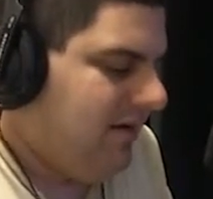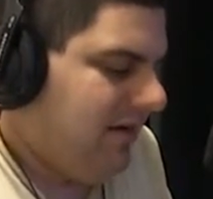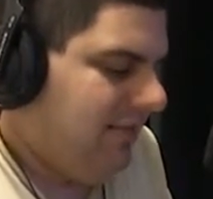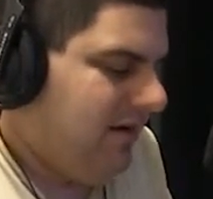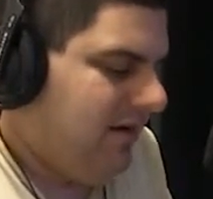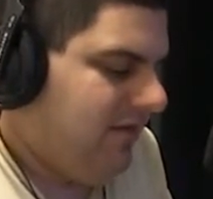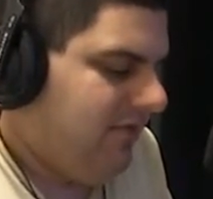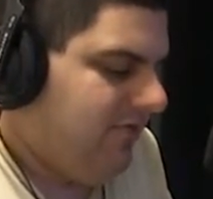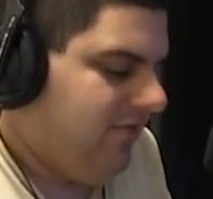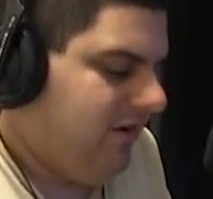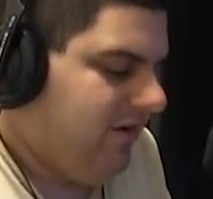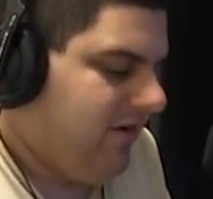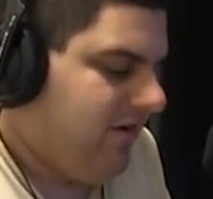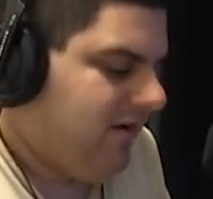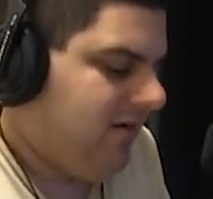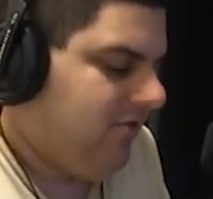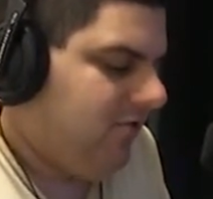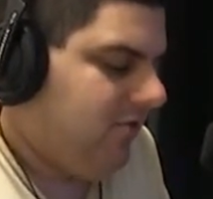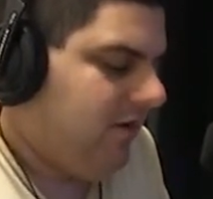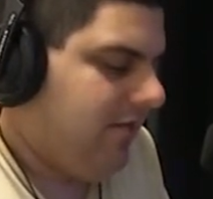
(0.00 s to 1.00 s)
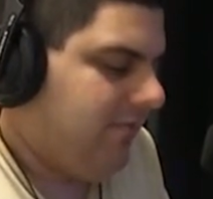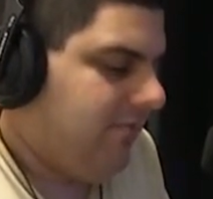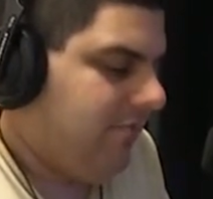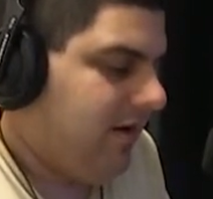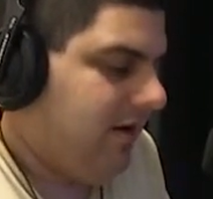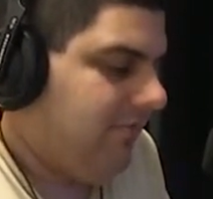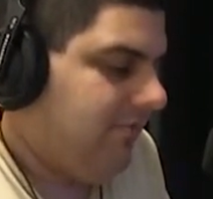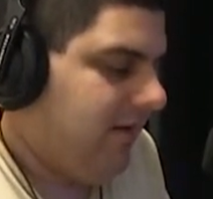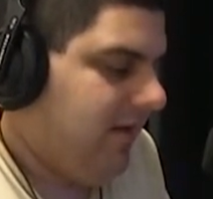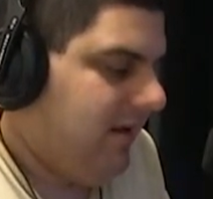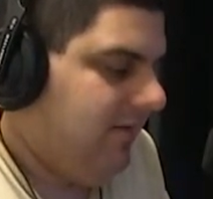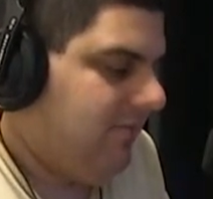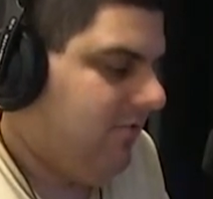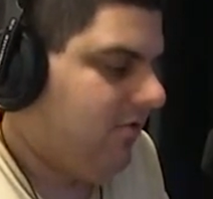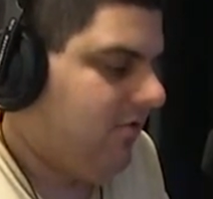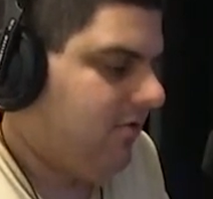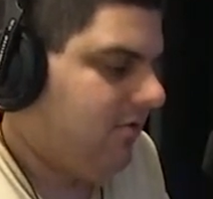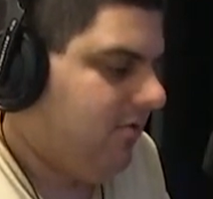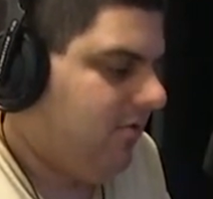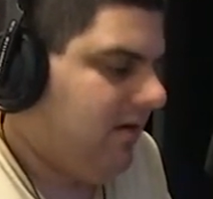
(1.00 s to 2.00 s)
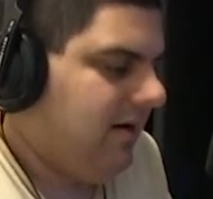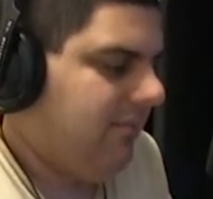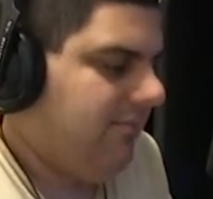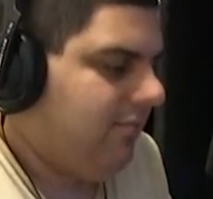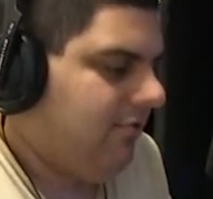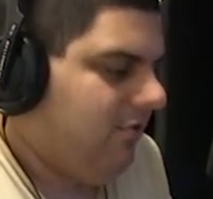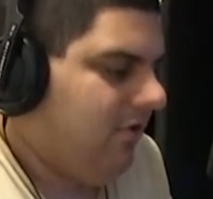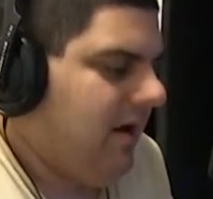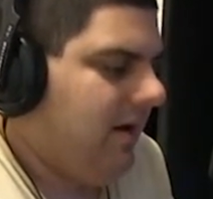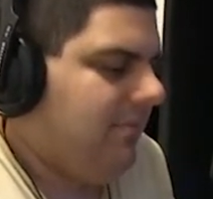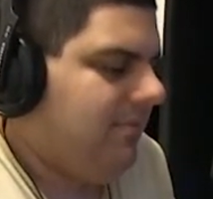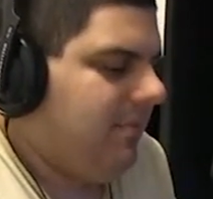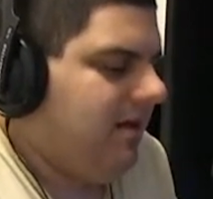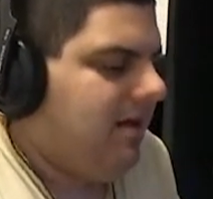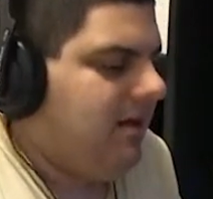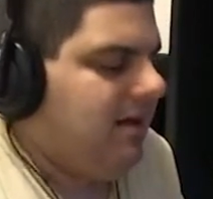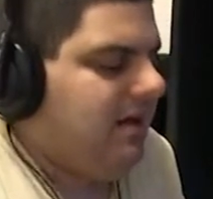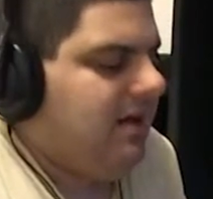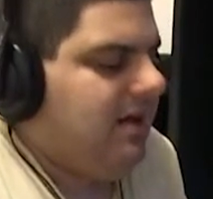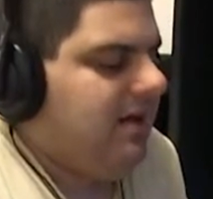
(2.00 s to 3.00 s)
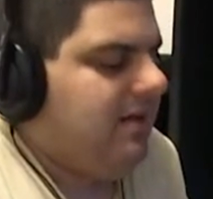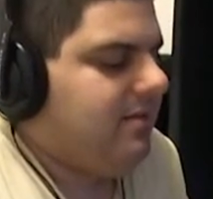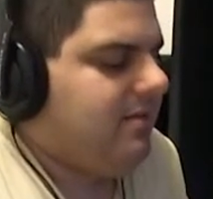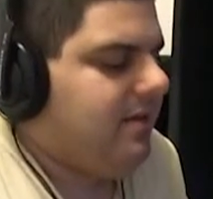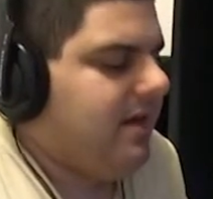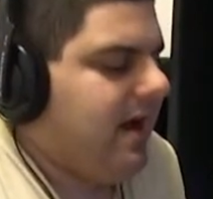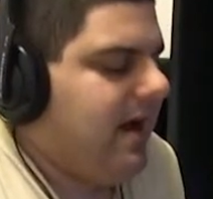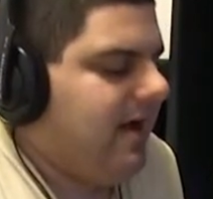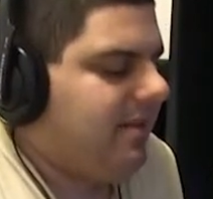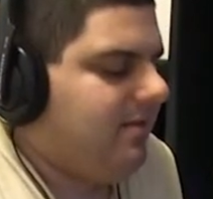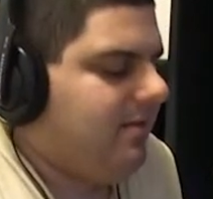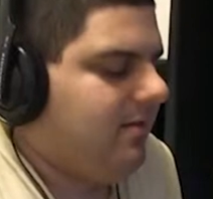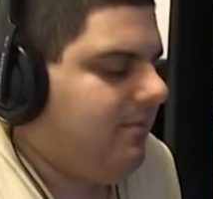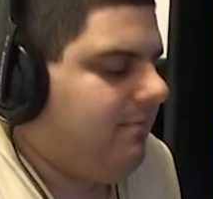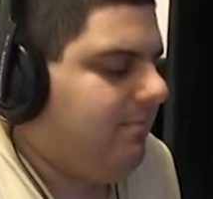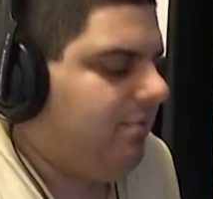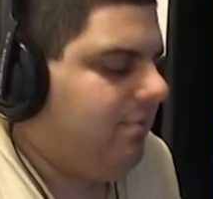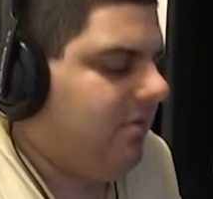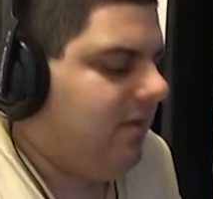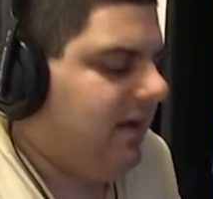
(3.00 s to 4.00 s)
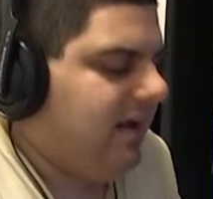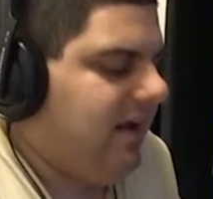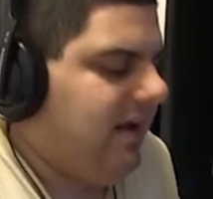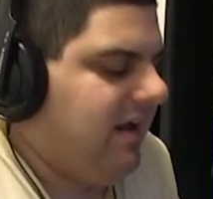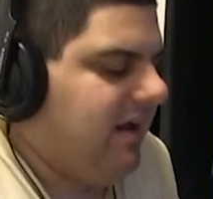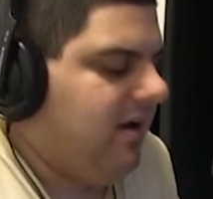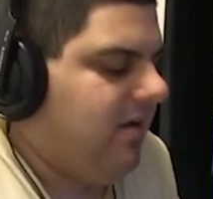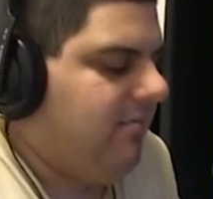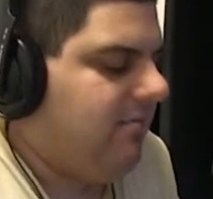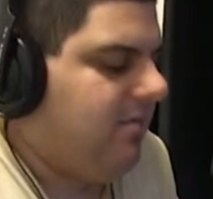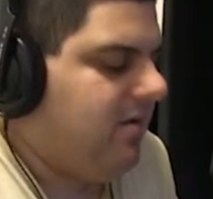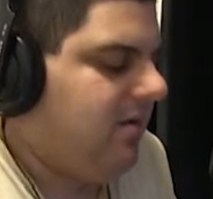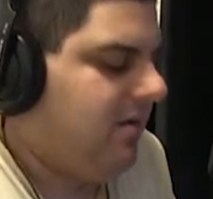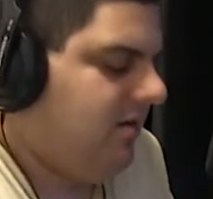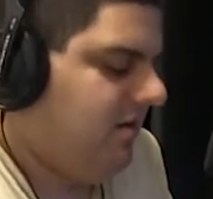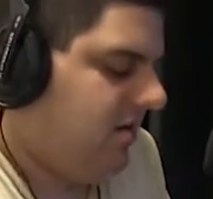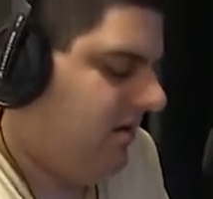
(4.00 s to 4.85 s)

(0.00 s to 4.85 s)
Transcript: They beat a very good Notre Dame prep team. Of course, Notre Dame prep has got to play. Um,